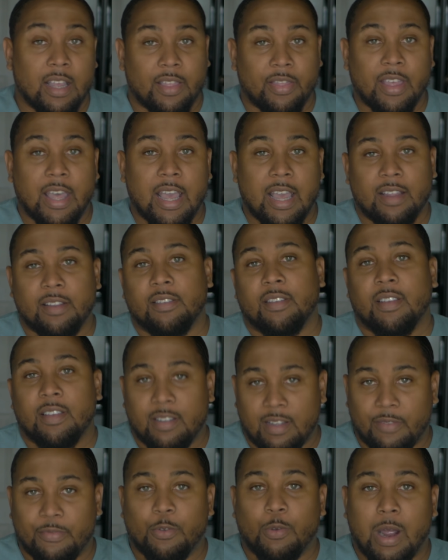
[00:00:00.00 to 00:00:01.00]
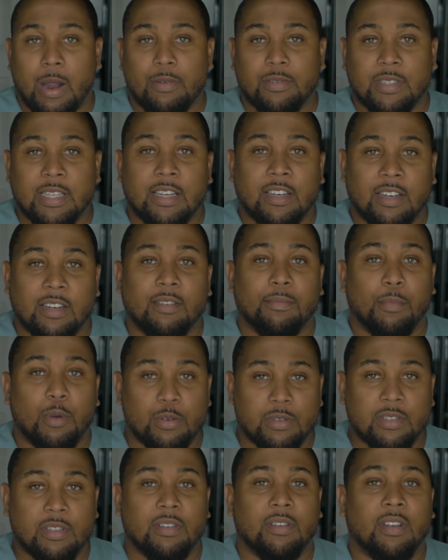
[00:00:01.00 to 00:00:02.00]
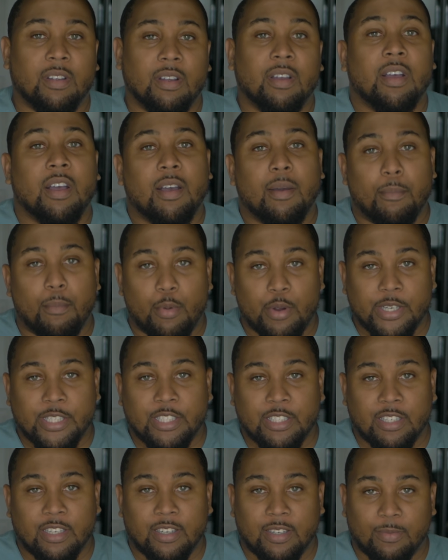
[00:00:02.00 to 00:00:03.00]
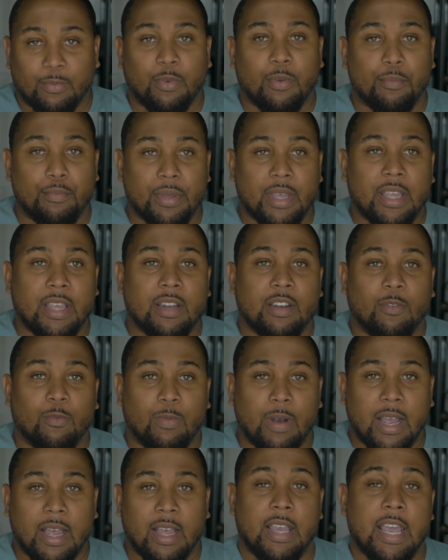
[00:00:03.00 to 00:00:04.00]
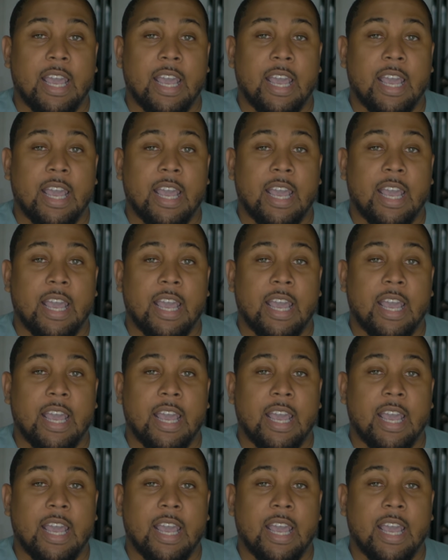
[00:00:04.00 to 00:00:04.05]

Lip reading: that a few hours later, most of the moisture will be in the rag.